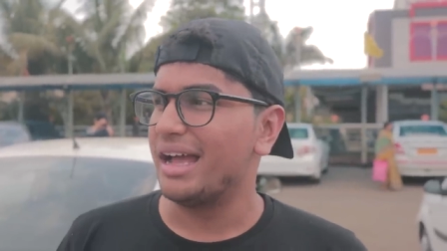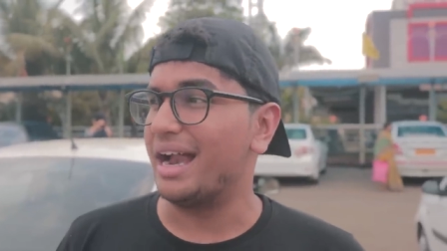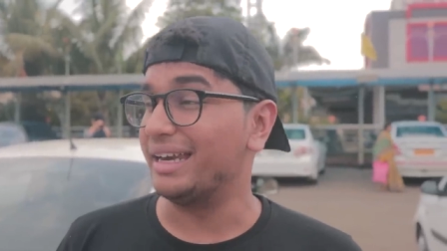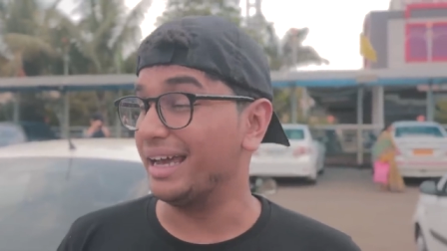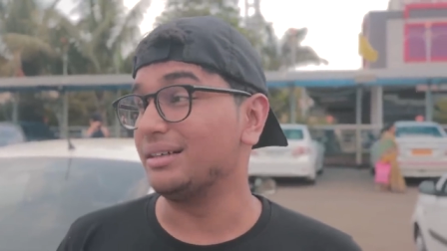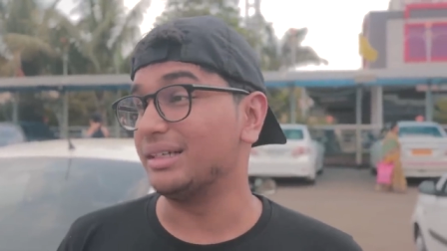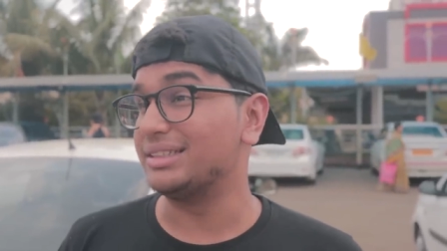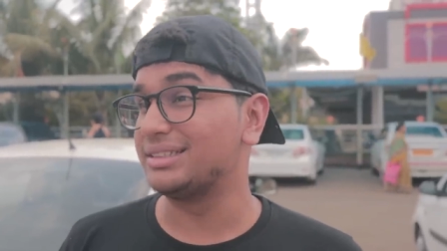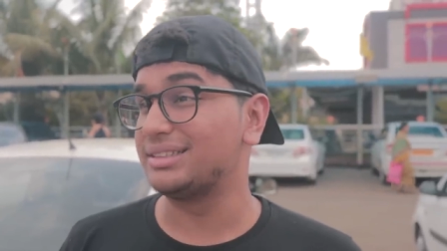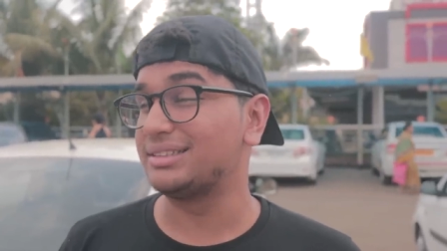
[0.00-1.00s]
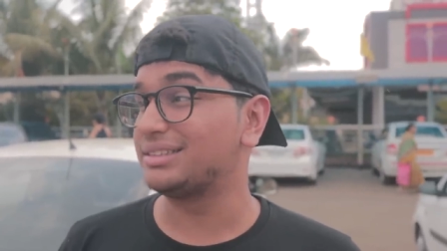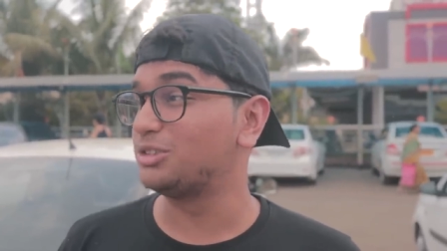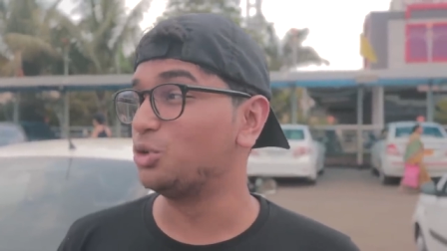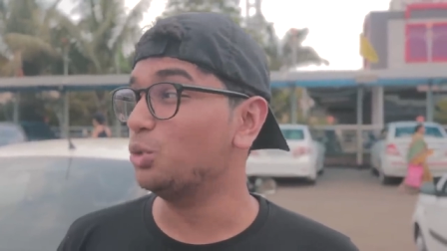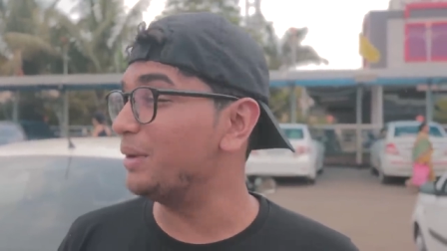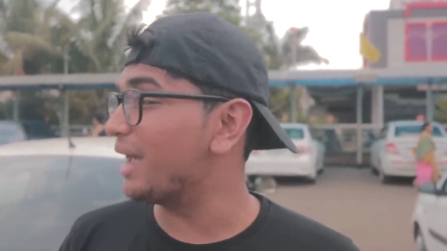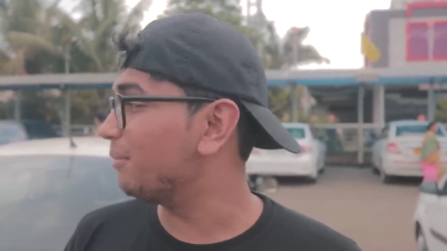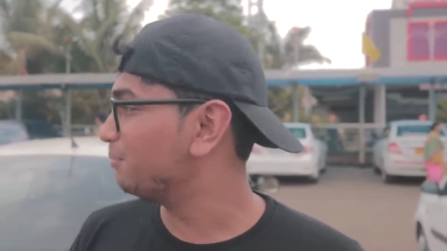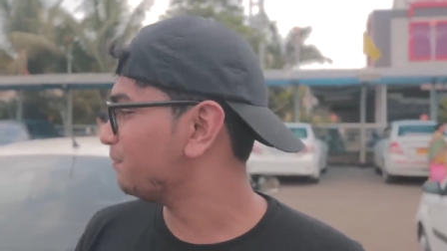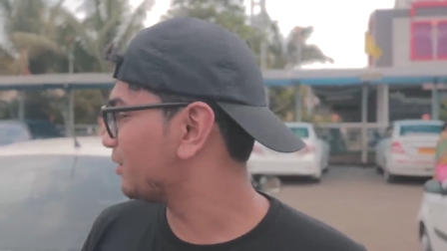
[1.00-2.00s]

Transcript: And yeah, it's two p m